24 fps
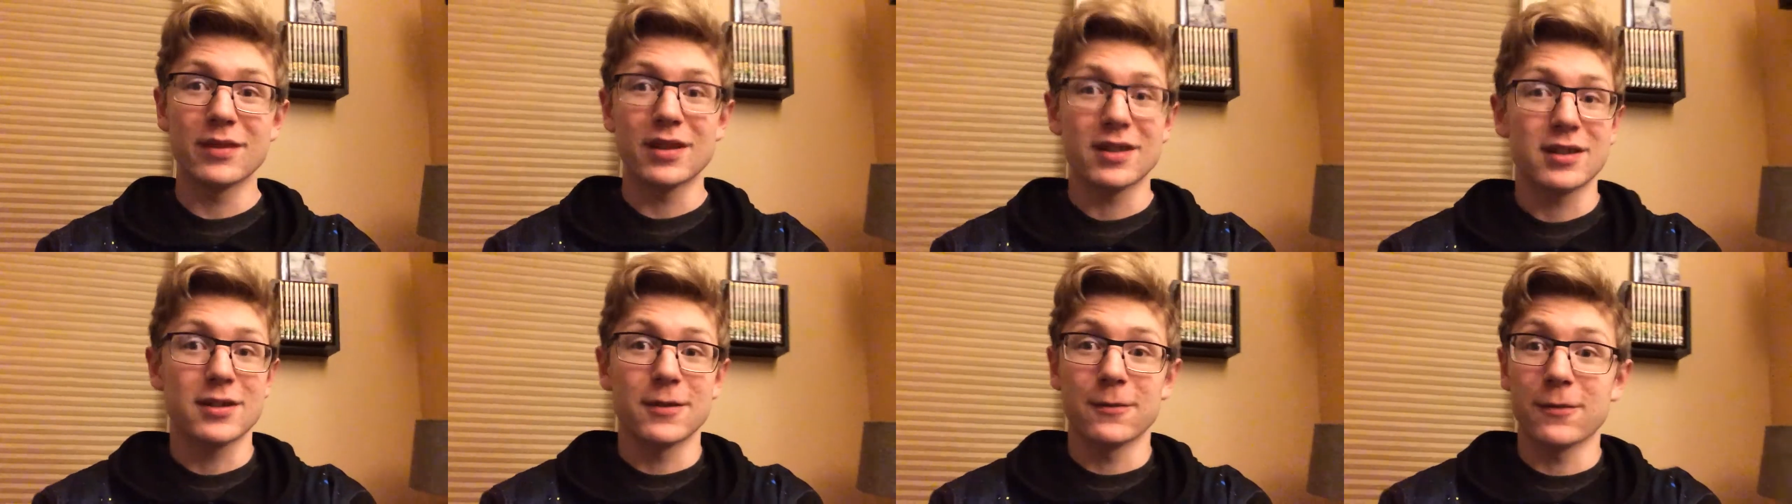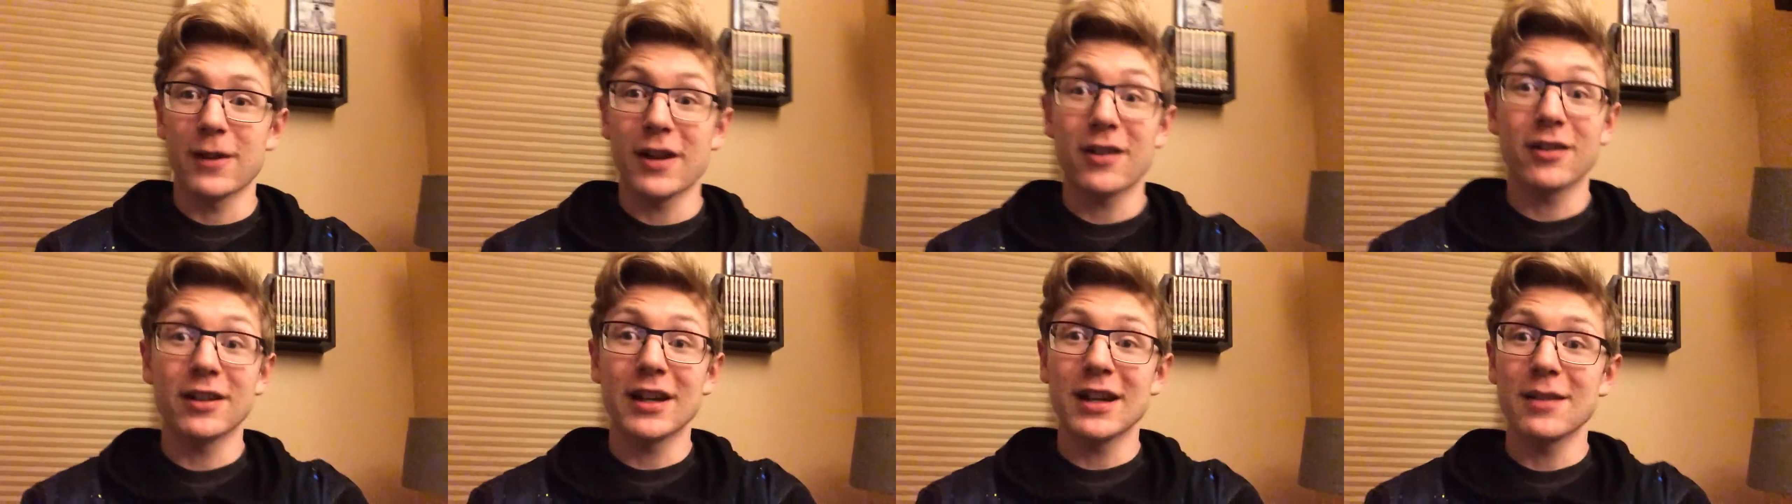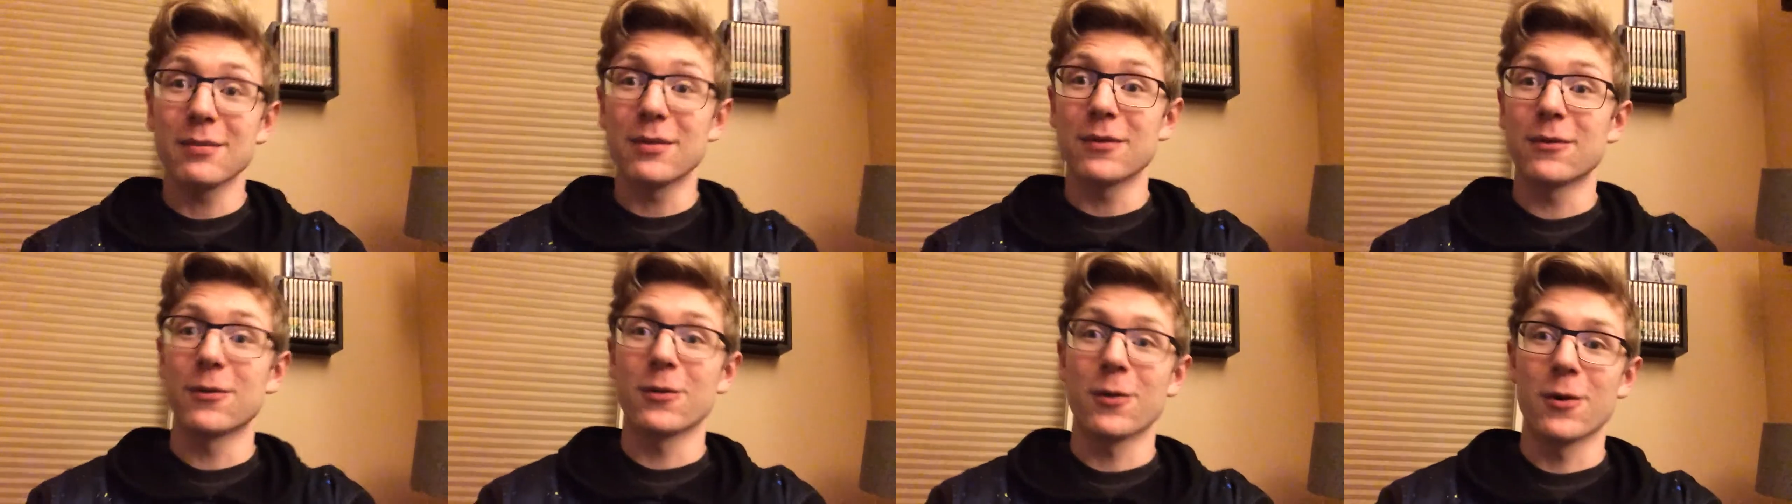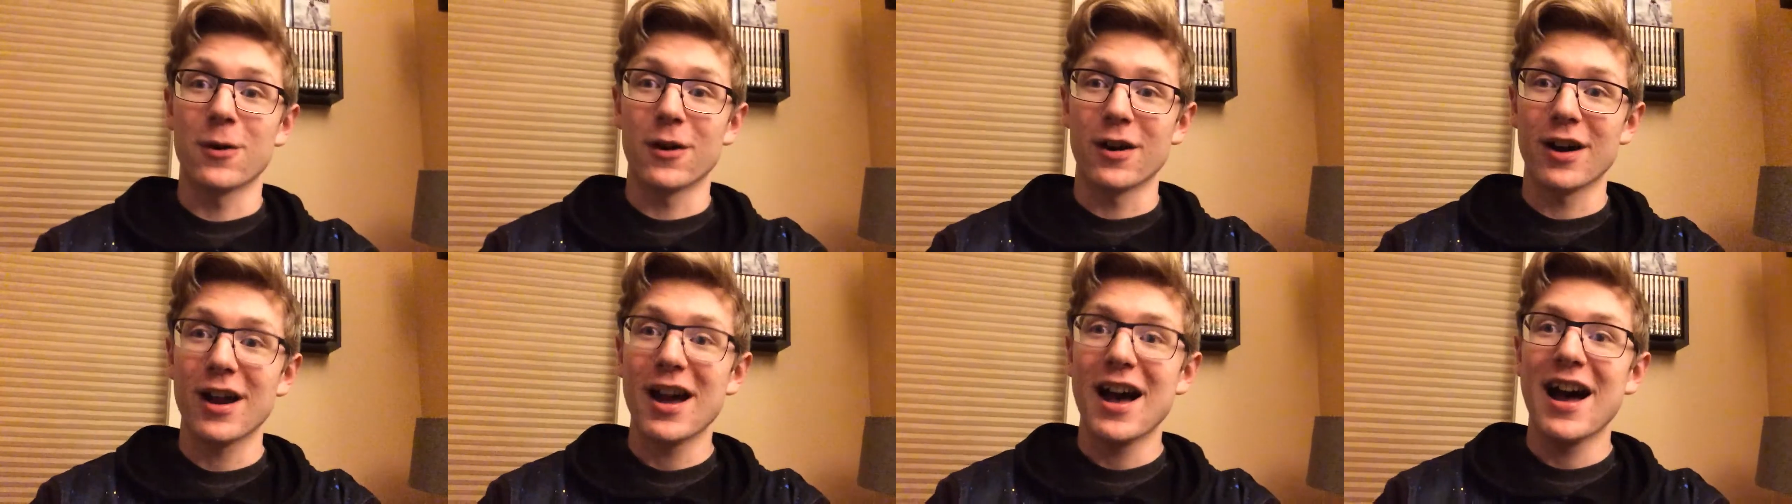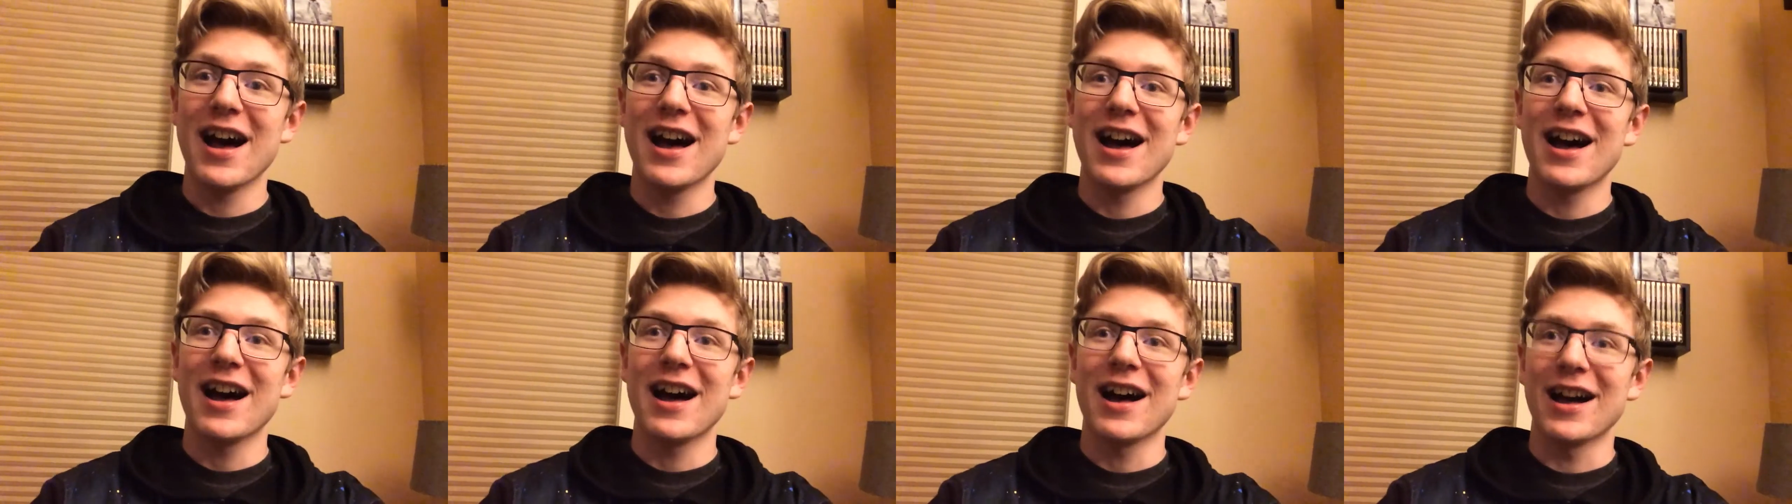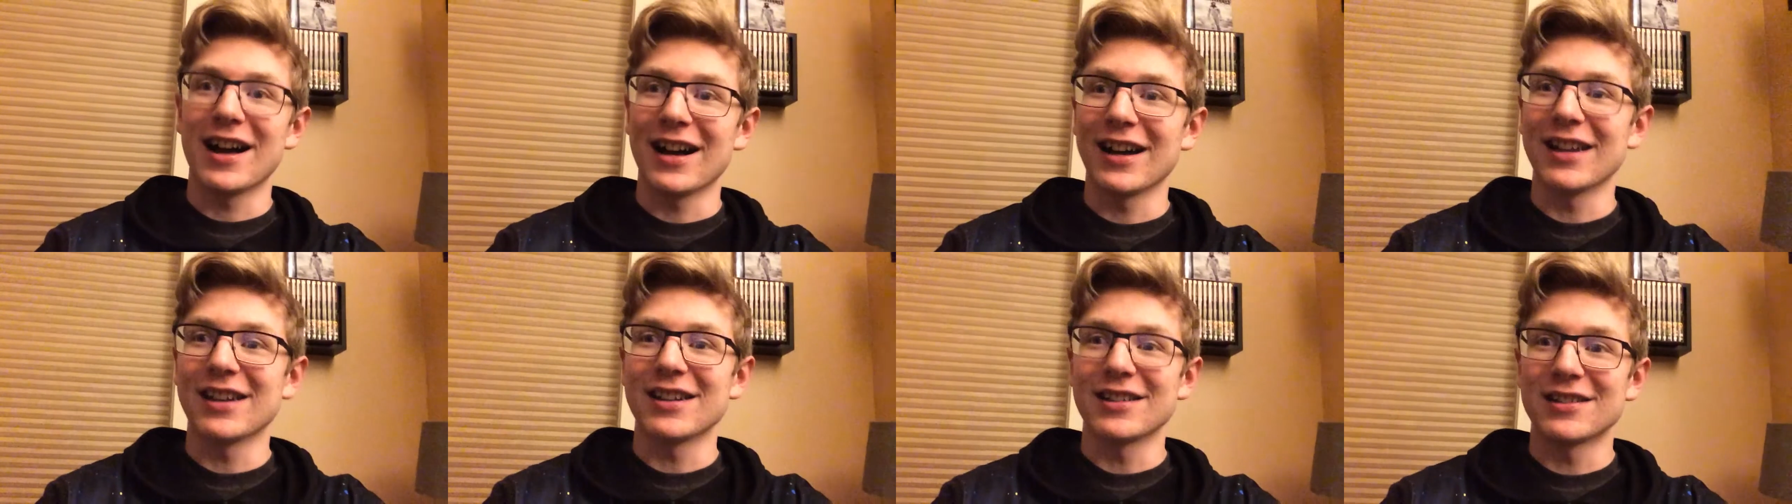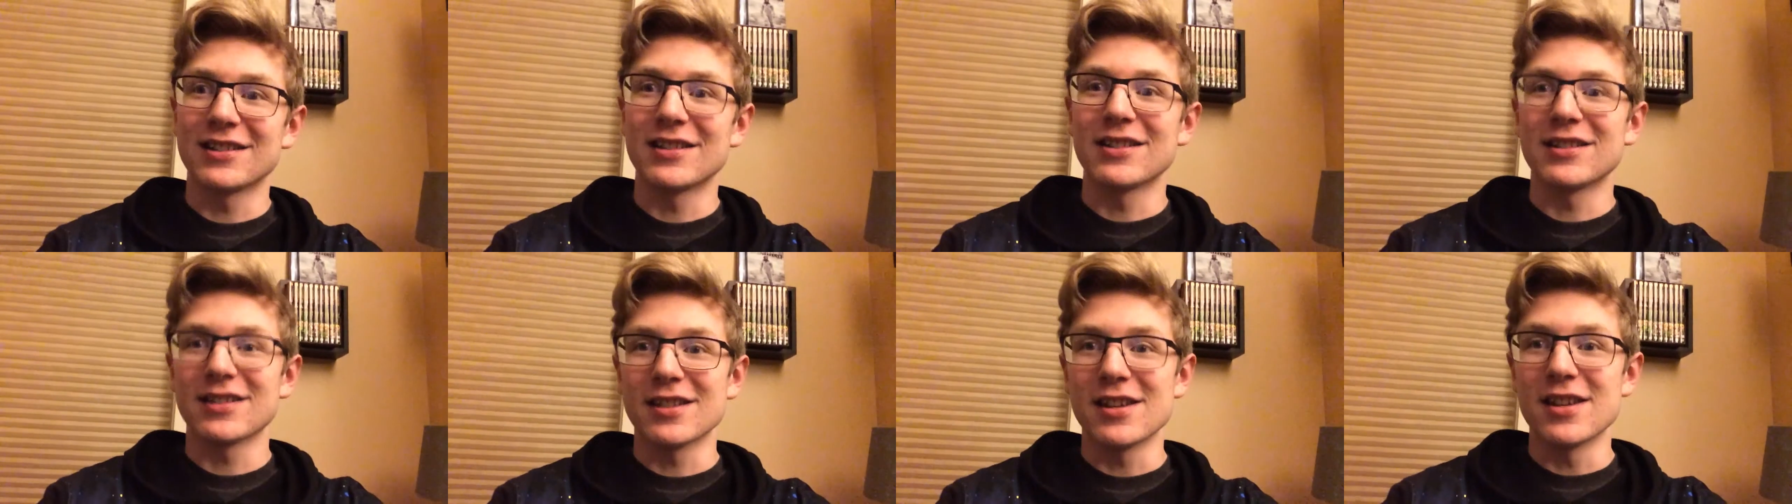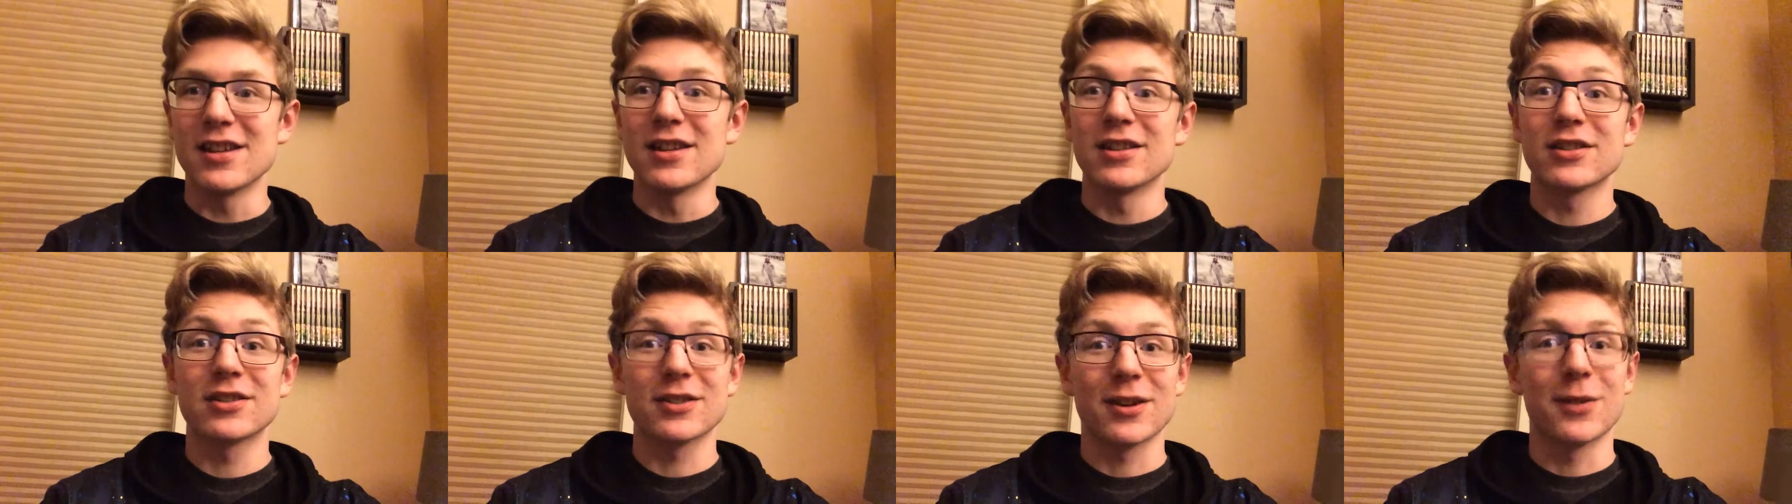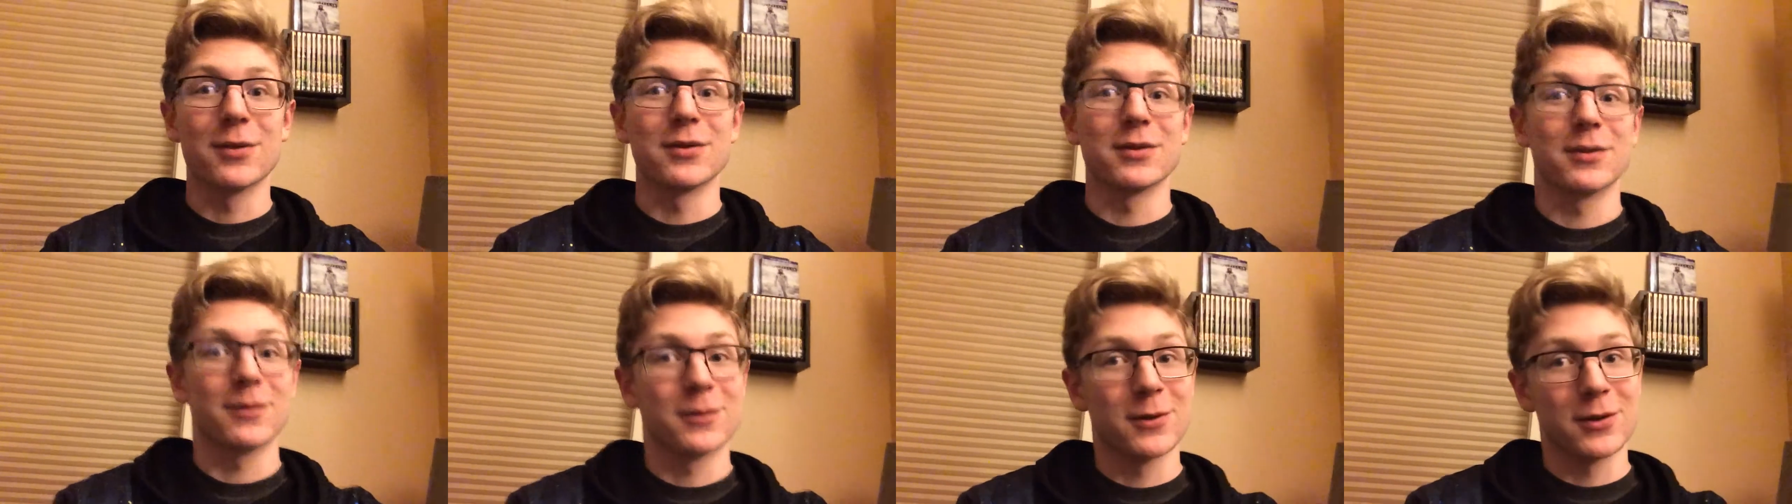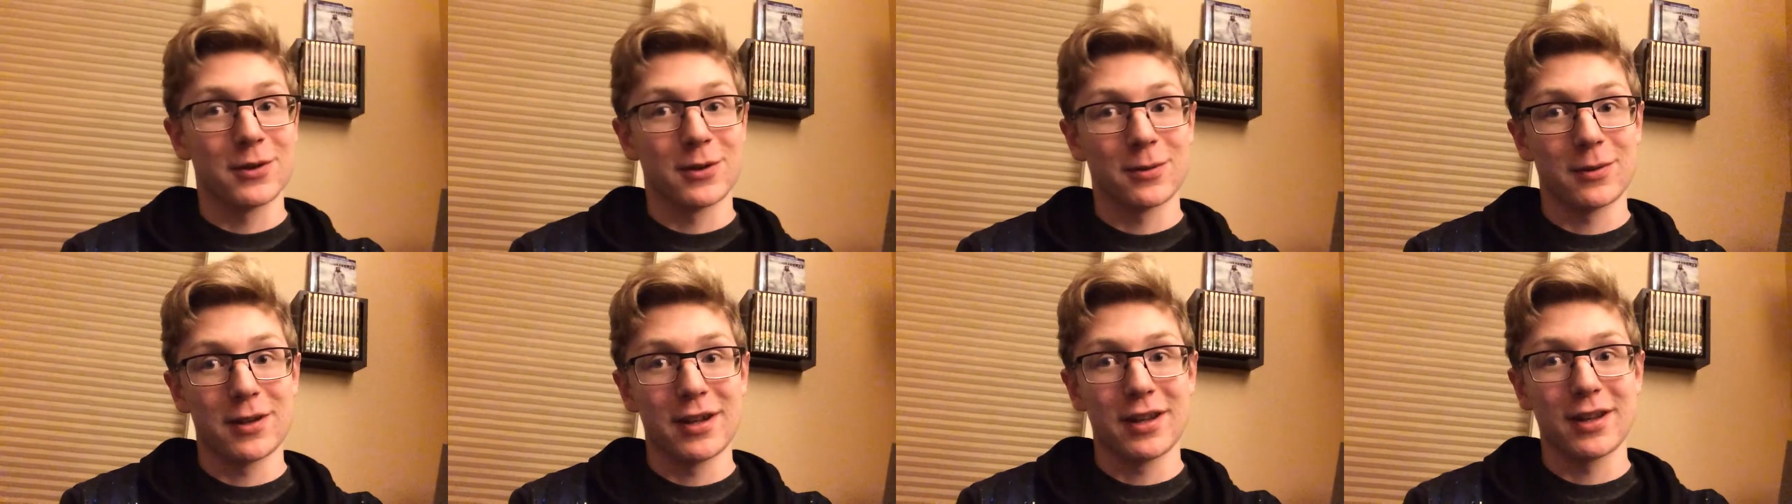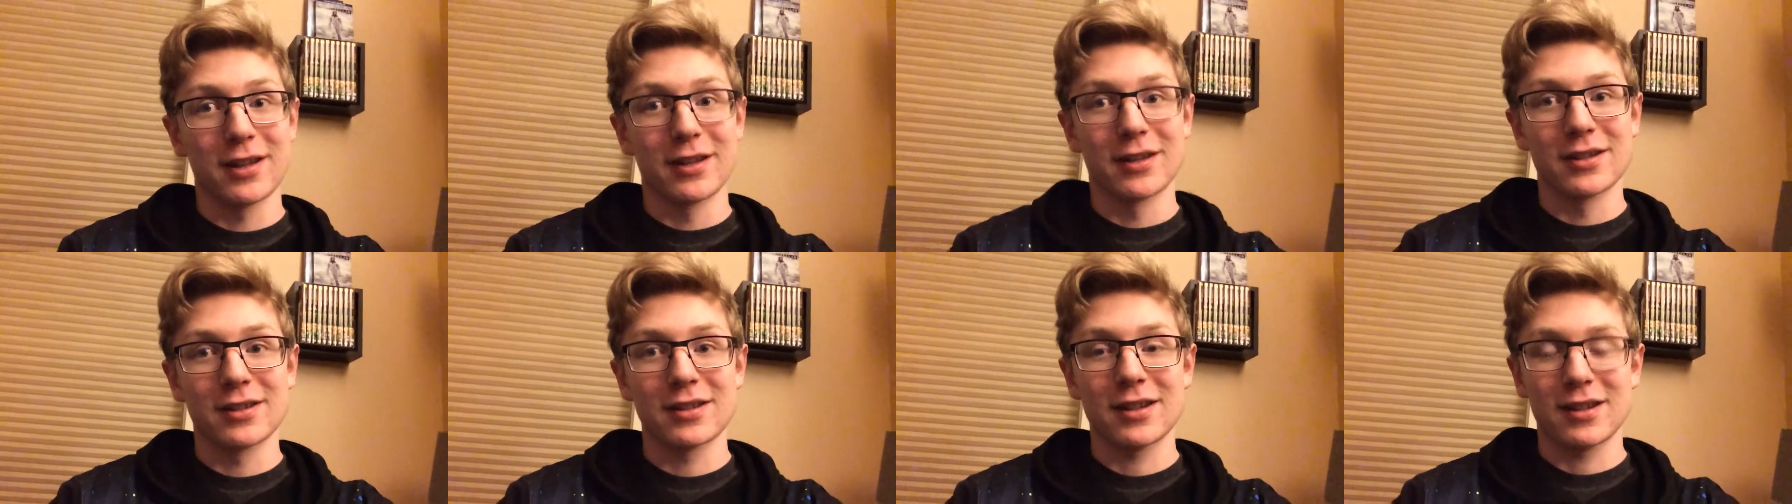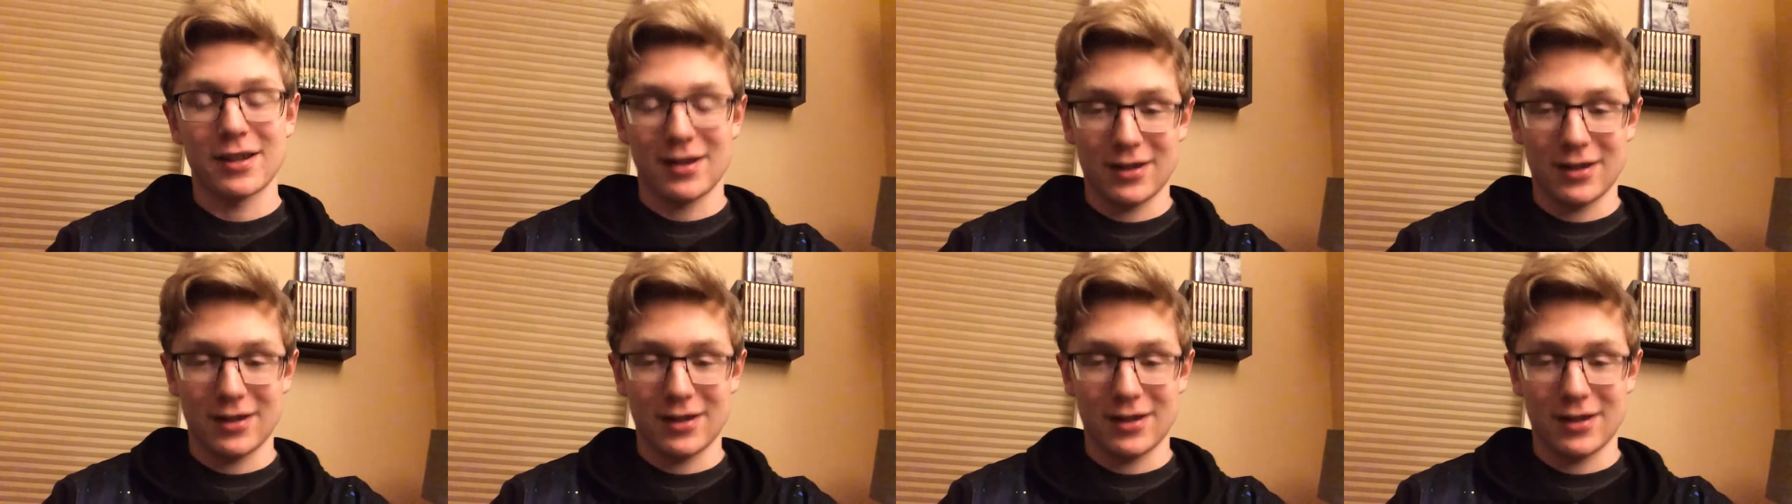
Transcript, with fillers: it's the final night before I get to see Star Wars The Force Awakens.